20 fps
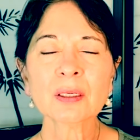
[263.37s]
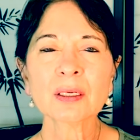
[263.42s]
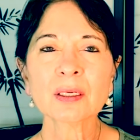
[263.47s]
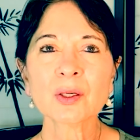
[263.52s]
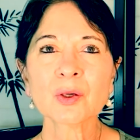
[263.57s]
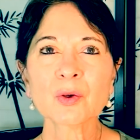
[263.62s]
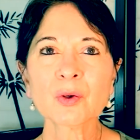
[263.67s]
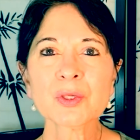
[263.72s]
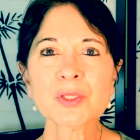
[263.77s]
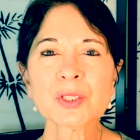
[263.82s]

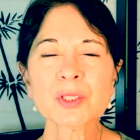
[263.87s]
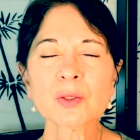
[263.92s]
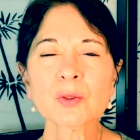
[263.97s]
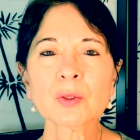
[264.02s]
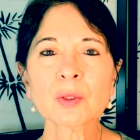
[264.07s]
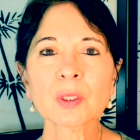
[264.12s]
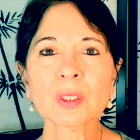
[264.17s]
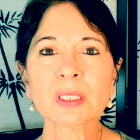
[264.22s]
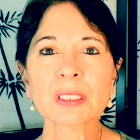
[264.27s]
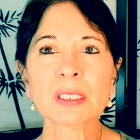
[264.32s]
crystal
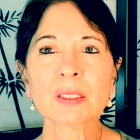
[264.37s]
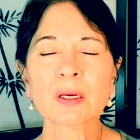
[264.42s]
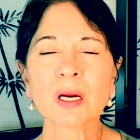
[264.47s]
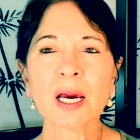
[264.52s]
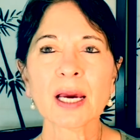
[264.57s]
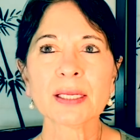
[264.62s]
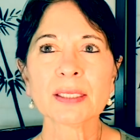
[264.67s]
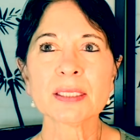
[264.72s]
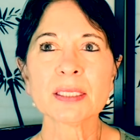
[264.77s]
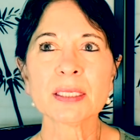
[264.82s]
clear
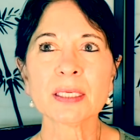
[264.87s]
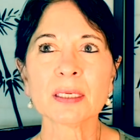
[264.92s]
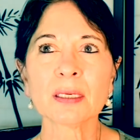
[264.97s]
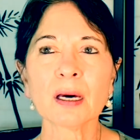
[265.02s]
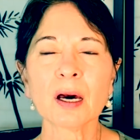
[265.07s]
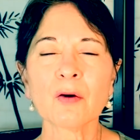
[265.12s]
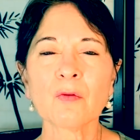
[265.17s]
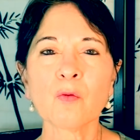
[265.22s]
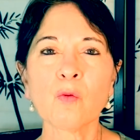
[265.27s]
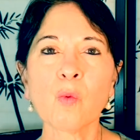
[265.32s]
idea
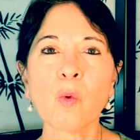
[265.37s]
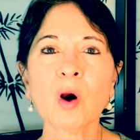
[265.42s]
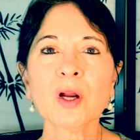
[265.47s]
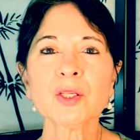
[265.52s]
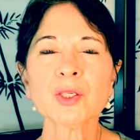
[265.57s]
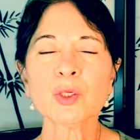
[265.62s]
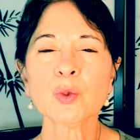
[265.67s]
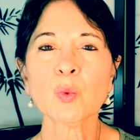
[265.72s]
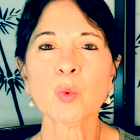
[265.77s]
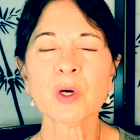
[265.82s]
of
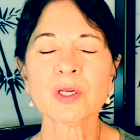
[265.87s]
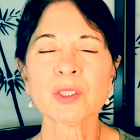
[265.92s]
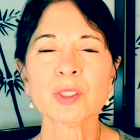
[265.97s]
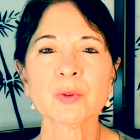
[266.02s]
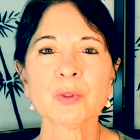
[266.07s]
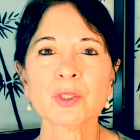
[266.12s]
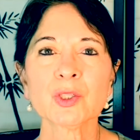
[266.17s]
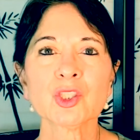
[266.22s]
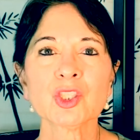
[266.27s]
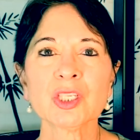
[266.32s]
what you want to
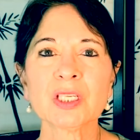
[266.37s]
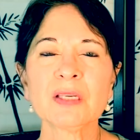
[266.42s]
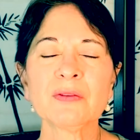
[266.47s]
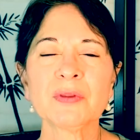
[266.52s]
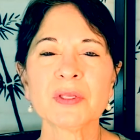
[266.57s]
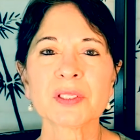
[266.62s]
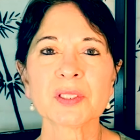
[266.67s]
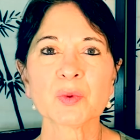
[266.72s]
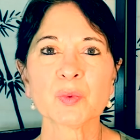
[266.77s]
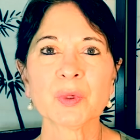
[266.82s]
achieve
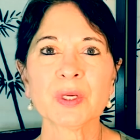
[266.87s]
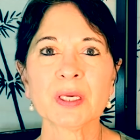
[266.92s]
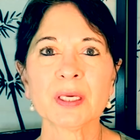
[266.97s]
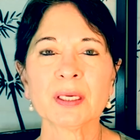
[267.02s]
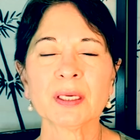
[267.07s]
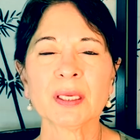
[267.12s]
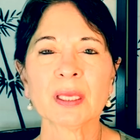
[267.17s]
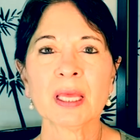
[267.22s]
this week